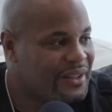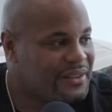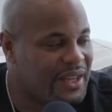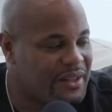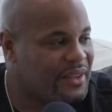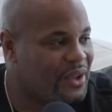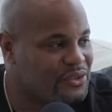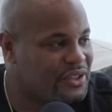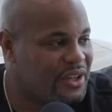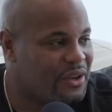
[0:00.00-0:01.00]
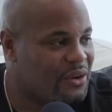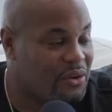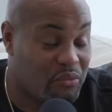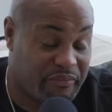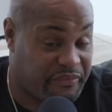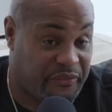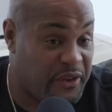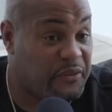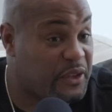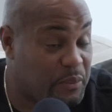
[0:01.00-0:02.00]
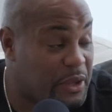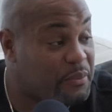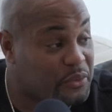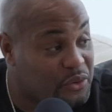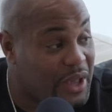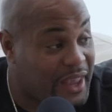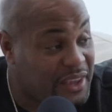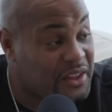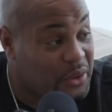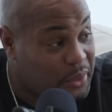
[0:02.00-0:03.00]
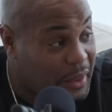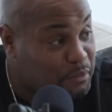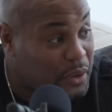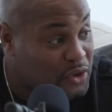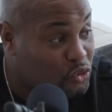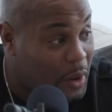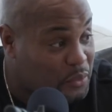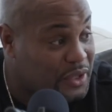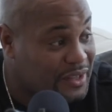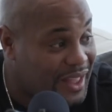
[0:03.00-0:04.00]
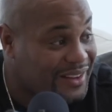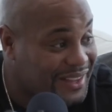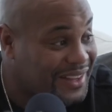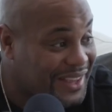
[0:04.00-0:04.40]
10,000 there, 50 people. I can hear that pin drop when they lock that